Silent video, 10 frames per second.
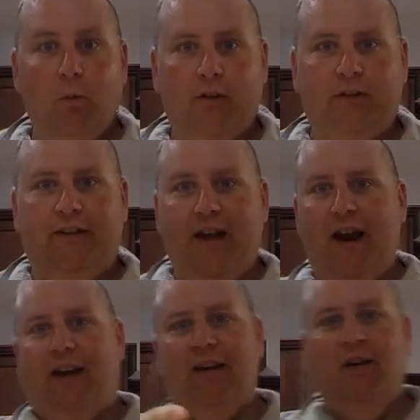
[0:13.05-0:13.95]
Well,
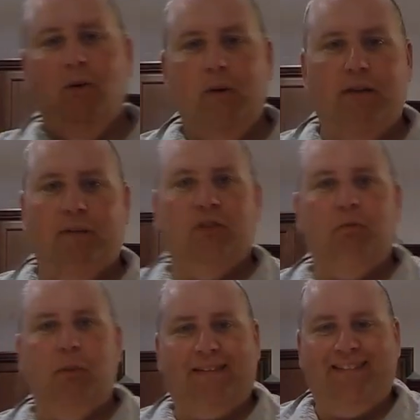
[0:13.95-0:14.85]
today we have a
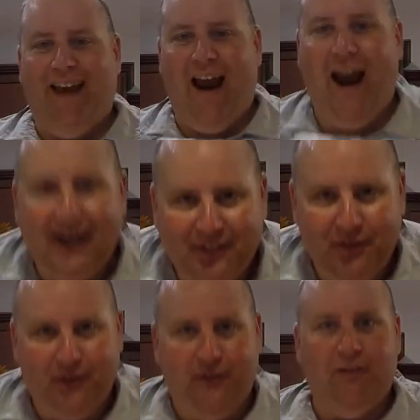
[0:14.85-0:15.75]

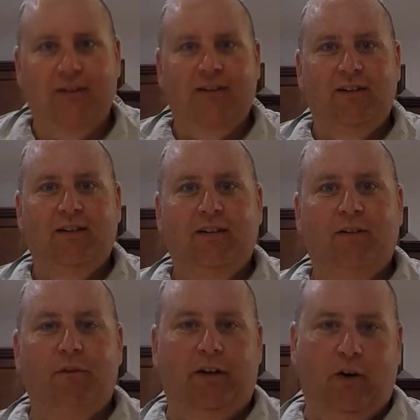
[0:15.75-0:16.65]
spectacular
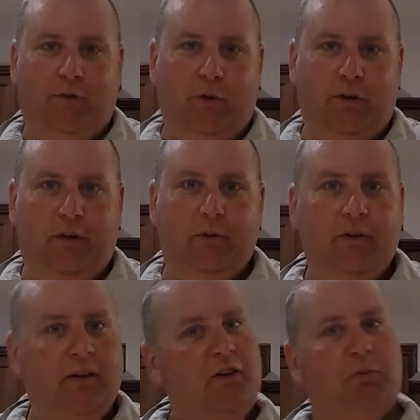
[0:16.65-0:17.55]
video for you.
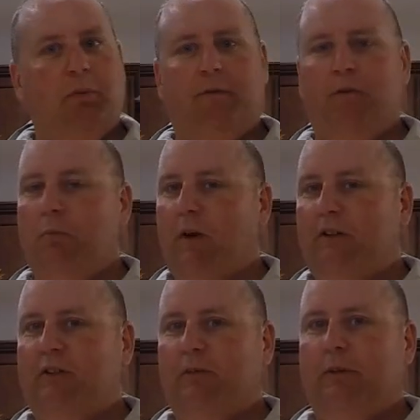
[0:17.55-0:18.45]
It's been a few
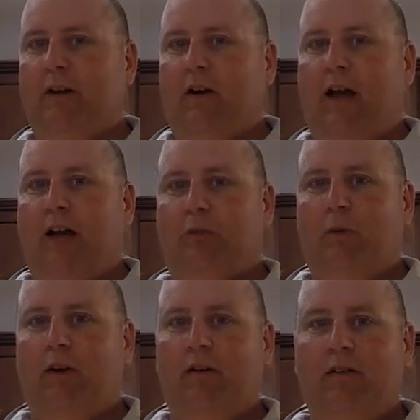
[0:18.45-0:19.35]
months since we did our
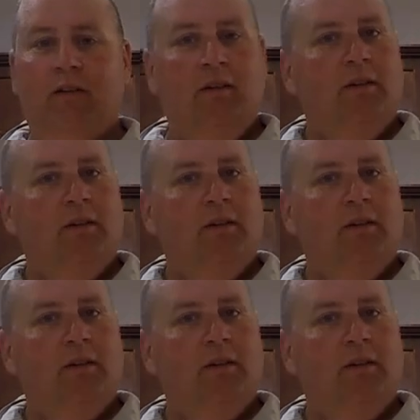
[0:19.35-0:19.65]
last one.